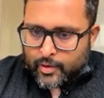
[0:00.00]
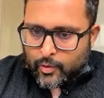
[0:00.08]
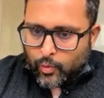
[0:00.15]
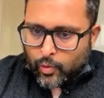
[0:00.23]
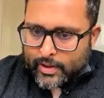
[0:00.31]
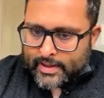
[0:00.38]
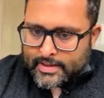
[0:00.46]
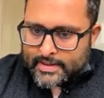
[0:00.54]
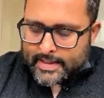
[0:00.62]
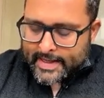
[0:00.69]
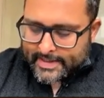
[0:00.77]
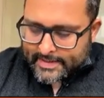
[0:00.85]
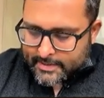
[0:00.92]
What
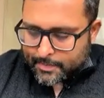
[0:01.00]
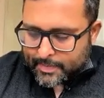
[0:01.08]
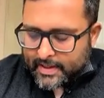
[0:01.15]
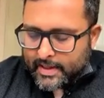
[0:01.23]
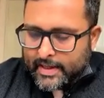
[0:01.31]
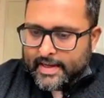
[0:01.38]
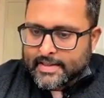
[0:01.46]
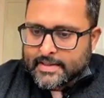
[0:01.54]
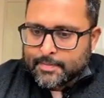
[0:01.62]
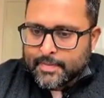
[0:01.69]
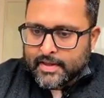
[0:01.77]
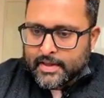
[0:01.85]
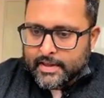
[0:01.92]
is SP?
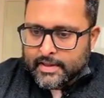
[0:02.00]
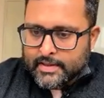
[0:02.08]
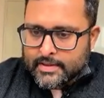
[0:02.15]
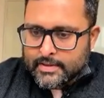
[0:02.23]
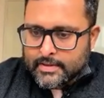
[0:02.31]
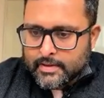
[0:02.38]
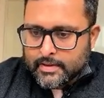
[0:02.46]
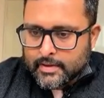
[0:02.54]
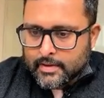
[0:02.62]
SP is